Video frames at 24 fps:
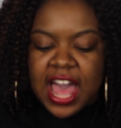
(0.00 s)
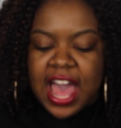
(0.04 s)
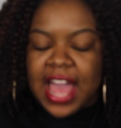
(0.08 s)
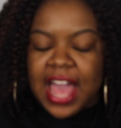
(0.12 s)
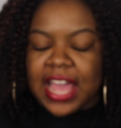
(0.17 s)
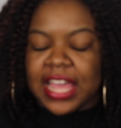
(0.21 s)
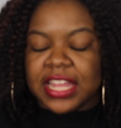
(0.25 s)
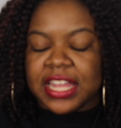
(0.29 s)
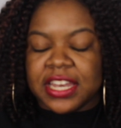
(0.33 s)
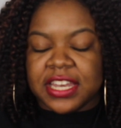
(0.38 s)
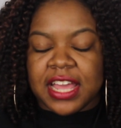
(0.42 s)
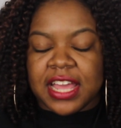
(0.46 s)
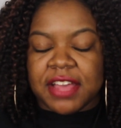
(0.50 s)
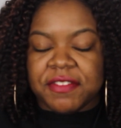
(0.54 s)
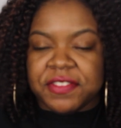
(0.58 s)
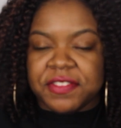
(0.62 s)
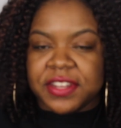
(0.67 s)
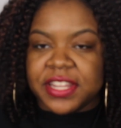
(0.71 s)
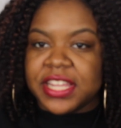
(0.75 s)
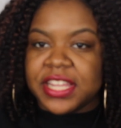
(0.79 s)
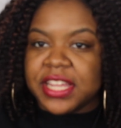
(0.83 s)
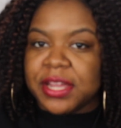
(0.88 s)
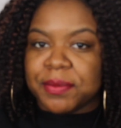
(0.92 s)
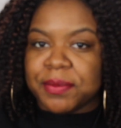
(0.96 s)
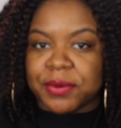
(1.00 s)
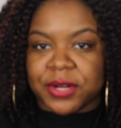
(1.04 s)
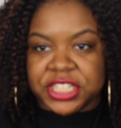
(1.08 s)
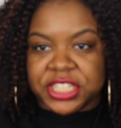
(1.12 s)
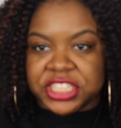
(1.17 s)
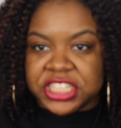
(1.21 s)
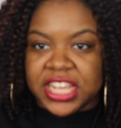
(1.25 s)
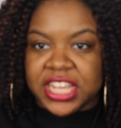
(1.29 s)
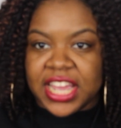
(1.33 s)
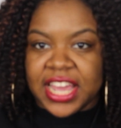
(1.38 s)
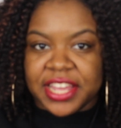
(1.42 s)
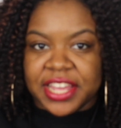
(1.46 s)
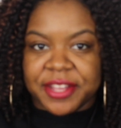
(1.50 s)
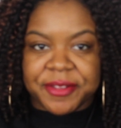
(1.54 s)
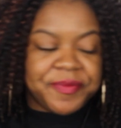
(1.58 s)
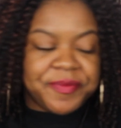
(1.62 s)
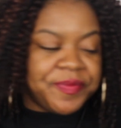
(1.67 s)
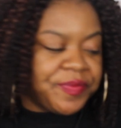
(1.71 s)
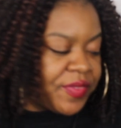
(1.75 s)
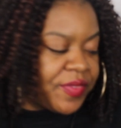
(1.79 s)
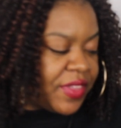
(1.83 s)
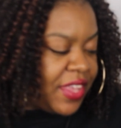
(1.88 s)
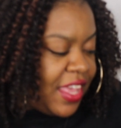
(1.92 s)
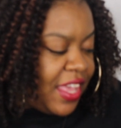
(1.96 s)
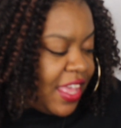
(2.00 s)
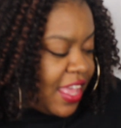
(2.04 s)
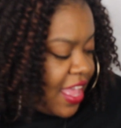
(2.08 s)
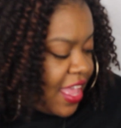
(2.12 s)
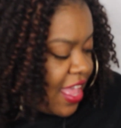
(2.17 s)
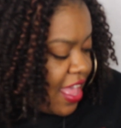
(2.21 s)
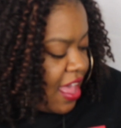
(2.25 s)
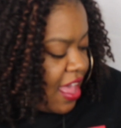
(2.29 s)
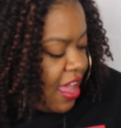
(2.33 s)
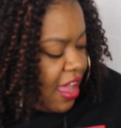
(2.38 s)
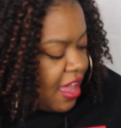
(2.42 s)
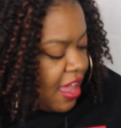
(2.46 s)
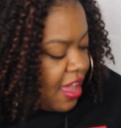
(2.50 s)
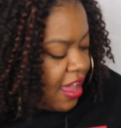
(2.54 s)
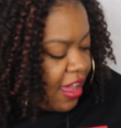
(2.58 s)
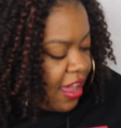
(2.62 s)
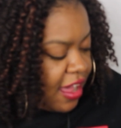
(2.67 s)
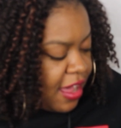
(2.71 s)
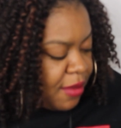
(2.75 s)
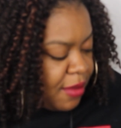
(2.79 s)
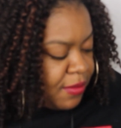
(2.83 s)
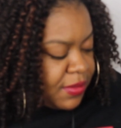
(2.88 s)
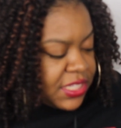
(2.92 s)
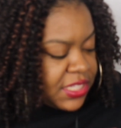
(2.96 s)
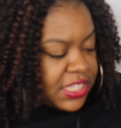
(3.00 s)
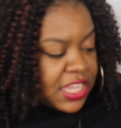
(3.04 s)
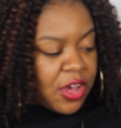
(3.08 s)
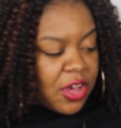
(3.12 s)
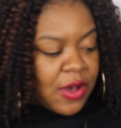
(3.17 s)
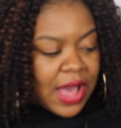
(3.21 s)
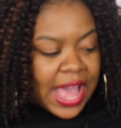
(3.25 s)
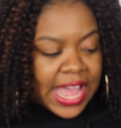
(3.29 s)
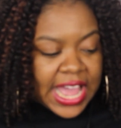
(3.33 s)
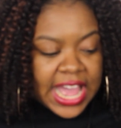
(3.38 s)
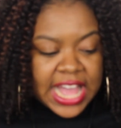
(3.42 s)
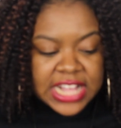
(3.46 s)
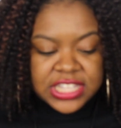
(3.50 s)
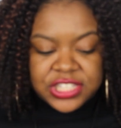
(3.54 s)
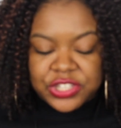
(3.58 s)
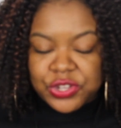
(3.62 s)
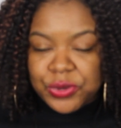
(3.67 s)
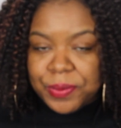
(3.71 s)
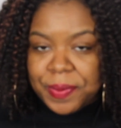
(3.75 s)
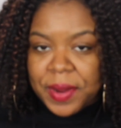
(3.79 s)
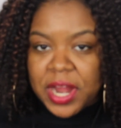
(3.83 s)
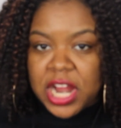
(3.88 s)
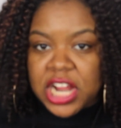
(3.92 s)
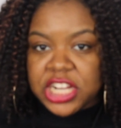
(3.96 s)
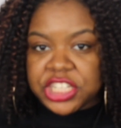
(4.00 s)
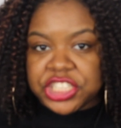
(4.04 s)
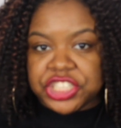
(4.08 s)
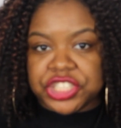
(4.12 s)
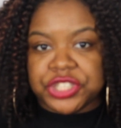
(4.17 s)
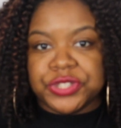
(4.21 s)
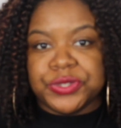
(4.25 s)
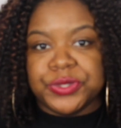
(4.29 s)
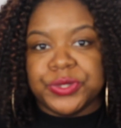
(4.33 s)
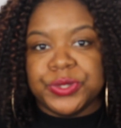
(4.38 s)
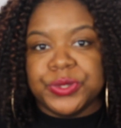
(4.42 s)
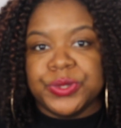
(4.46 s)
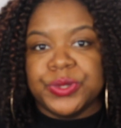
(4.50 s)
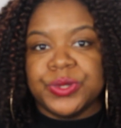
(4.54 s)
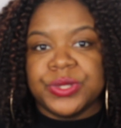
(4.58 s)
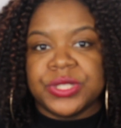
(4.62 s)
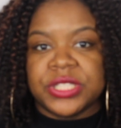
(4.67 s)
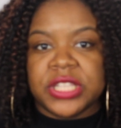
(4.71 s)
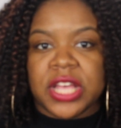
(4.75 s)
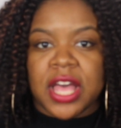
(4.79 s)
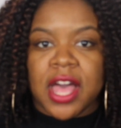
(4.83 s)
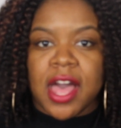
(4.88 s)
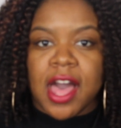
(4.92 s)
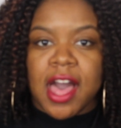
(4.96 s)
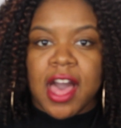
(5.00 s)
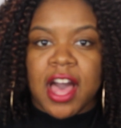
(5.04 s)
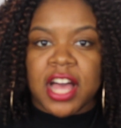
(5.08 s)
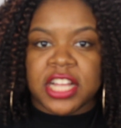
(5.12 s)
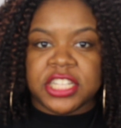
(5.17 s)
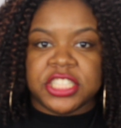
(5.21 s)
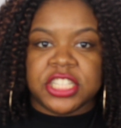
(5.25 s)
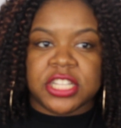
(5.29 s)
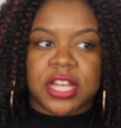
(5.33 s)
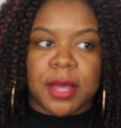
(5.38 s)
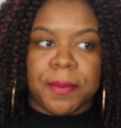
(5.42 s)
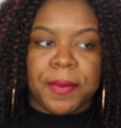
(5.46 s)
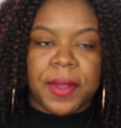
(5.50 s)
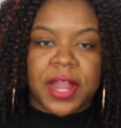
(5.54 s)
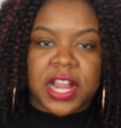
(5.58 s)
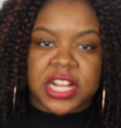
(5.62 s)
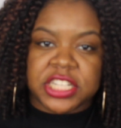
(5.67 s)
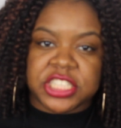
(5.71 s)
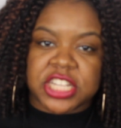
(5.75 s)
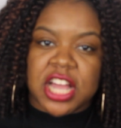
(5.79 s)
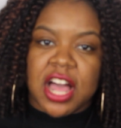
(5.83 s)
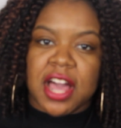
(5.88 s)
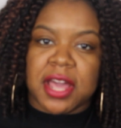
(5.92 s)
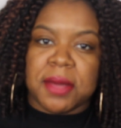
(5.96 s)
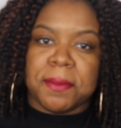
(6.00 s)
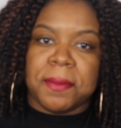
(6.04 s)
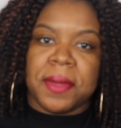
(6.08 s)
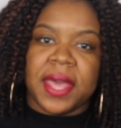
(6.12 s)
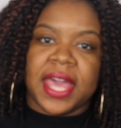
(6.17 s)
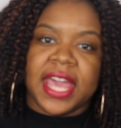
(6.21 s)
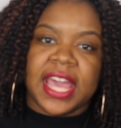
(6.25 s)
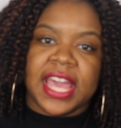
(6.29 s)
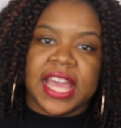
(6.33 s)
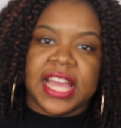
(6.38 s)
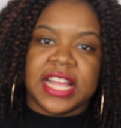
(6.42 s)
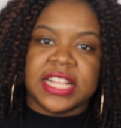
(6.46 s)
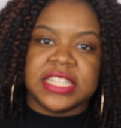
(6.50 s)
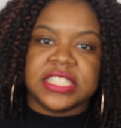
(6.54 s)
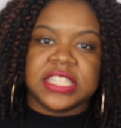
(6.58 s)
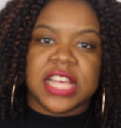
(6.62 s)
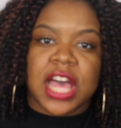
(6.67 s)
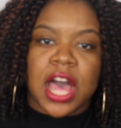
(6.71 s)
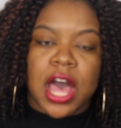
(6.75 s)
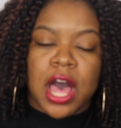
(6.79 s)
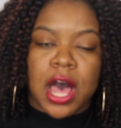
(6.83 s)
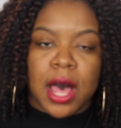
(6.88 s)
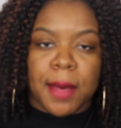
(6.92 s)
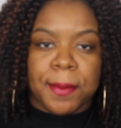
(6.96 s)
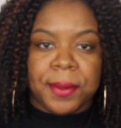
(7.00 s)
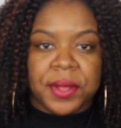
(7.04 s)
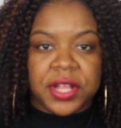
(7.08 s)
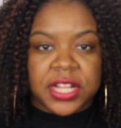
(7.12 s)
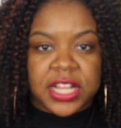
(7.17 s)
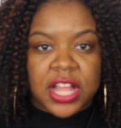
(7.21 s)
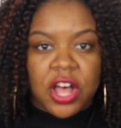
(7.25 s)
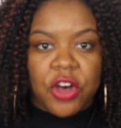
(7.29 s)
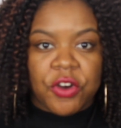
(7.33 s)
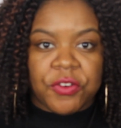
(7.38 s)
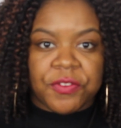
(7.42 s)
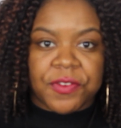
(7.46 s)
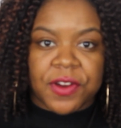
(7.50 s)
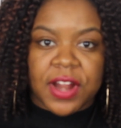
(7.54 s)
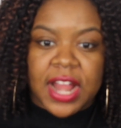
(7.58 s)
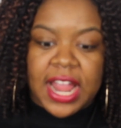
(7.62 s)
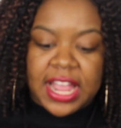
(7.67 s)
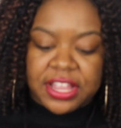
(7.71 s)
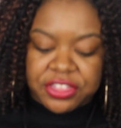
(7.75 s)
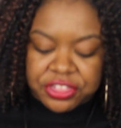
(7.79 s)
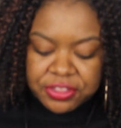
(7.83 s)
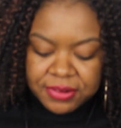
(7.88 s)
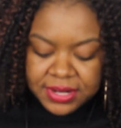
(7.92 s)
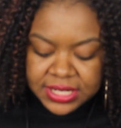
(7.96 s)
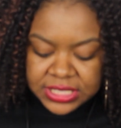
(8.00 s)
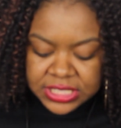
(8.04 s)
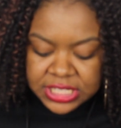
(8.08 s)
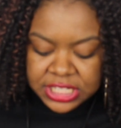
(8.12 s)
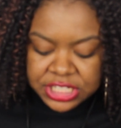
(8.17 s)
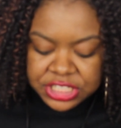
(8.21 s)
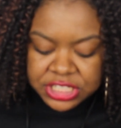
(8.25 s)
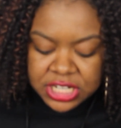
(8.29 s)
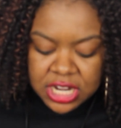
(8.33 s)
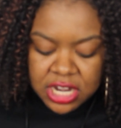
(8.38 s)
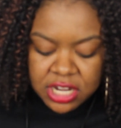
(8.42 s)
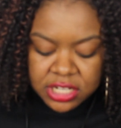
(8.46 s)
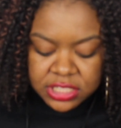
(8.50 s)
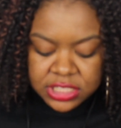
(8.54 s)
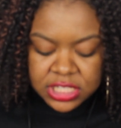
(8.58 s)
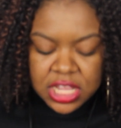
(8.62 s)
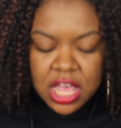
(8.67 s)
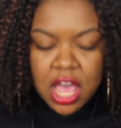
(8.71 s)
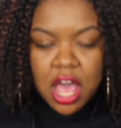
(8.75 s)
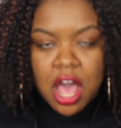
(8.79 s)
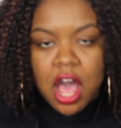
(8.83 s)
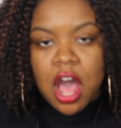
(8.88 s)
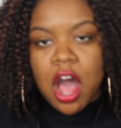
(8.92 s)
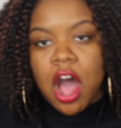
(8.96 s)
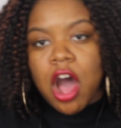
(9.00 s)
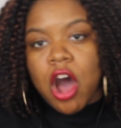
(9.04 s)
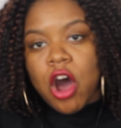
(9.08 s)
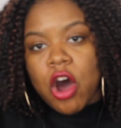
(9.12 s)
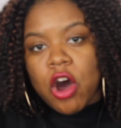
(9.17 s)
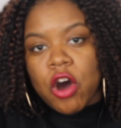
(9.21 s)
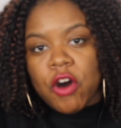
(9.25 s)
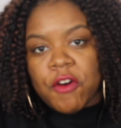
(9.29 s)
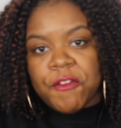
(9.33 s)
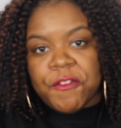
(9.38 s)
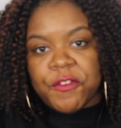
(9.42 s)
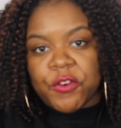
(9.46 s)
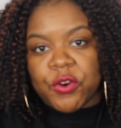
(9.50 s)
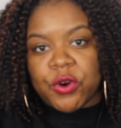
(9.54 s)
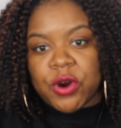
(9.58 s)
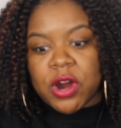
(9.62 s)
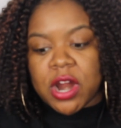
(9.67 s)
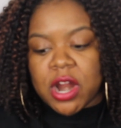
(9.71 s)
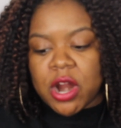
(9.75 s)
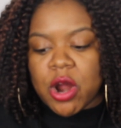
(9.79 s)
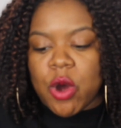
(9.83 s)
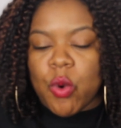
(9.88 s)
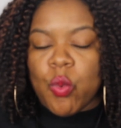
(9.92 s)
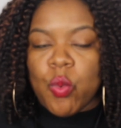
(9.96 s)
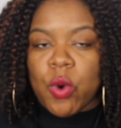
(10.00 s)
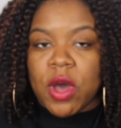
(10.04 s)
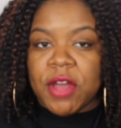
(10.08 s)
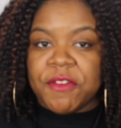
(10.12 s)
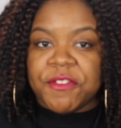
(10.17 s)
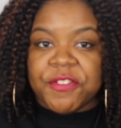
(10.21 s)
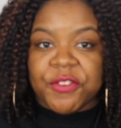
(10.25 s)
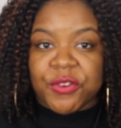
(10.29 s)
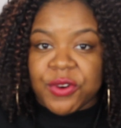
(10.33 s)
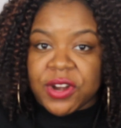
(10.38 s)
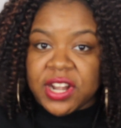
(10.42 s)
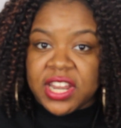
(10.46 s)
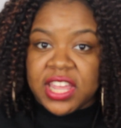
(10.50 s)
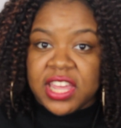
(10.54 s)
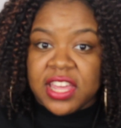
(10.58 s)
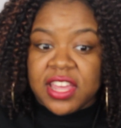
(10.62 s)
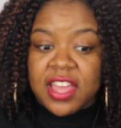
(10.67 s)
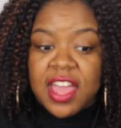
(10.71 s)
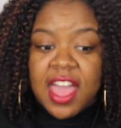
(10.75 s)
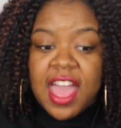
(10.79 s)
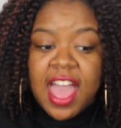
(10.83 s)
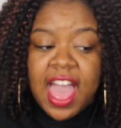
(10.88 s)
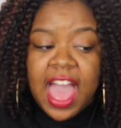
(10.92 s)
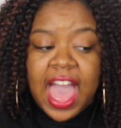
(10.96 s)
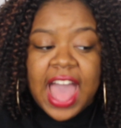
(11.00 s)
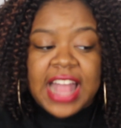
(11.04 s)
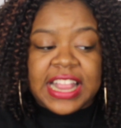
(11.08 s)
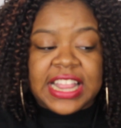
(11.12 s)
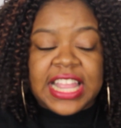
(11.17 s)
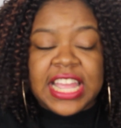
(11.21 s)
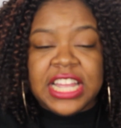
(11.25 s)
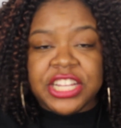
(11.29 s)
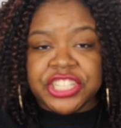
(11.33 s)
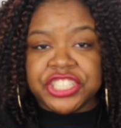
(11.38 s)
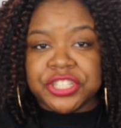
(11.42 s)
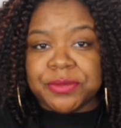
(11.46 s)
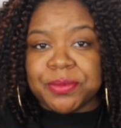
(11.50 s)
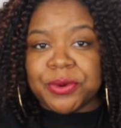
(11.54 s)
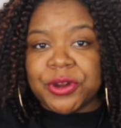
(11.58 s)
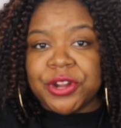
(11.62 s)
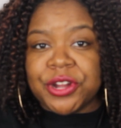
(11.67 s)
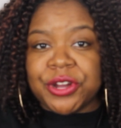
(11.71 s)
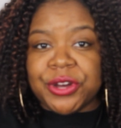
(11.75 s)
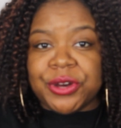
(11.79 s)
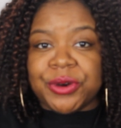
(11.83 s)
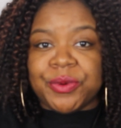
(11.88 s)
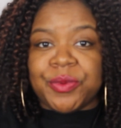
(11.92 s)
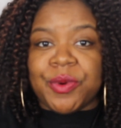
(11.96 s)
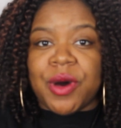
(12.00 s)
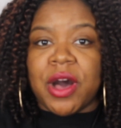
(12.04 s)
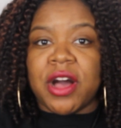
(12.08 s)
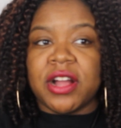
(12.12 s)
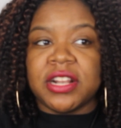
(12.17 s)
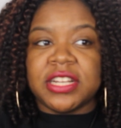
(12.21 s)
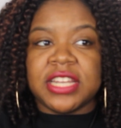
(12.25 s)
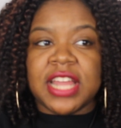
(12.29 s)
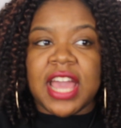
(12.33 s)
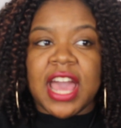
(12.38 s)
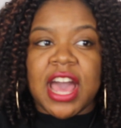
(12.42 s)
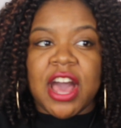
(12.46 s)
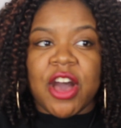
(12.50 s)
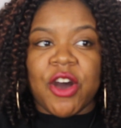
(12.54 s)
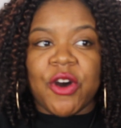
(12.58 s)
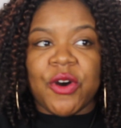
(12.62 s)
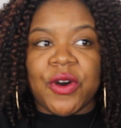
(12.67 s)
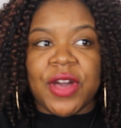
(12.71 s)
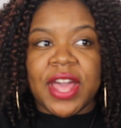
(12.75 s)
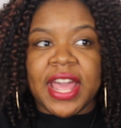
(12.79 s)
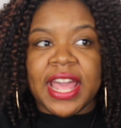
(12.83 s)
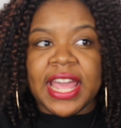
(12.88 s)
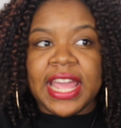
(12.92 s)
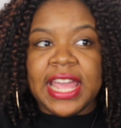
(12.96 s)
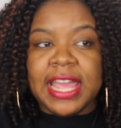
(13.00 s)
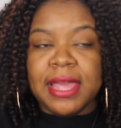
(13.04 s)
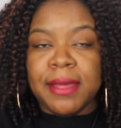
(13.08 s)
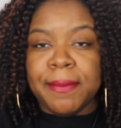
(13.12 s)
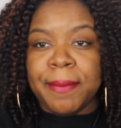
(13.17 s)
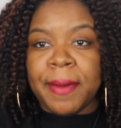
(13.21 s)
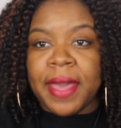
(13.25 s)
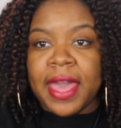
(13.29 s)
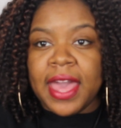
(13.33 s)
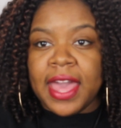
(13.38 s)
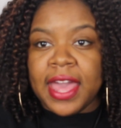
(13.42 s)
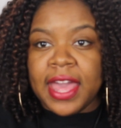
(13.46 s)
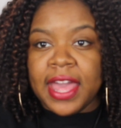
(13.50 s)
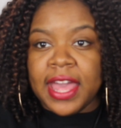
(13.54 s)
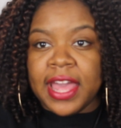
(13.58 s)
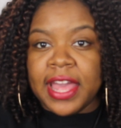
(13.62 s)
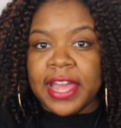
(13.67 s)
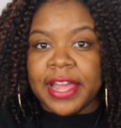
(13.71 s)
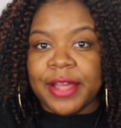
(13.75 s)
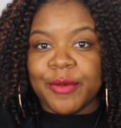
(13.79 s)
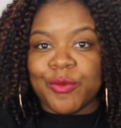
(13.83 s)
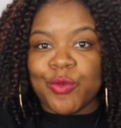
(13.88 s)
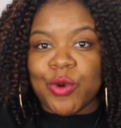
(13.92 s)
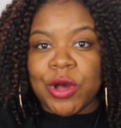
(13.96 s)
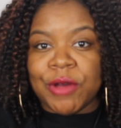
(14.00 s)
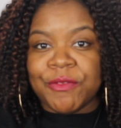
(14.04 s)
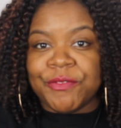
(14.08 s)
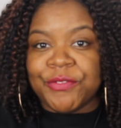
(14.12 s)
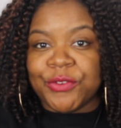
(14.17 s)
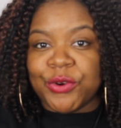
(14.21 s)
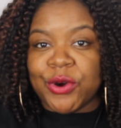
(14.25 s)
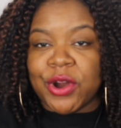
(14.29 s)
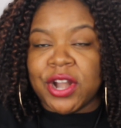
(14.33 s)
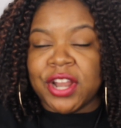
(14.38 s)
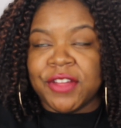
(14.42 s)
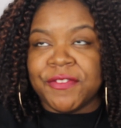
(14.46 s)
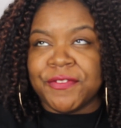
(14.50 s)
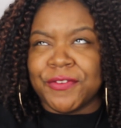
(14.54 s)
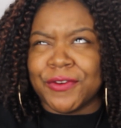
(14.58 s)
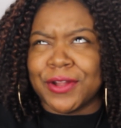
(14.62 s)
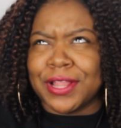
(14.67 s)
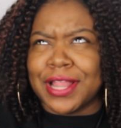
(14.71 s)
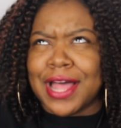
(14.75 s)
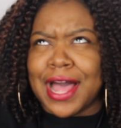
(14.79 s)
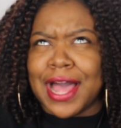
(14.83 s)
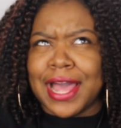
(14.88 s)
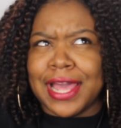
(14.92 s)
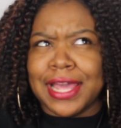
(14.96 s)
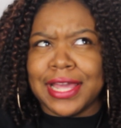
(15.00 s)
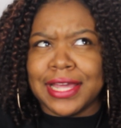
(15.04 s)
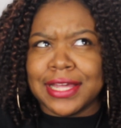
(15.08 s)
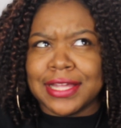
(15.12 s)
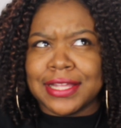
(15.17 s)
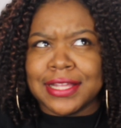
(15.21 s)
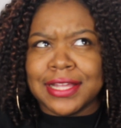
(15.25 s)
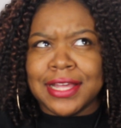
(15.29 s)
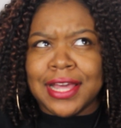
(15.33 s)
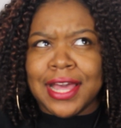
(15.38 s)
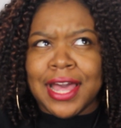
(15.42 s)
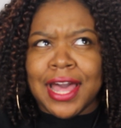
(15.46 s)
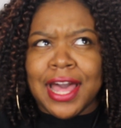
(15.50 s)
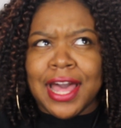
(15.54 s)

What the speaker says: I can definitely appreciate. So I got two pair of shoes, a pair of jogging pants, a pullover, and 3 t-shirts, all for $140. I think Jabril walked out and he paid $140 for like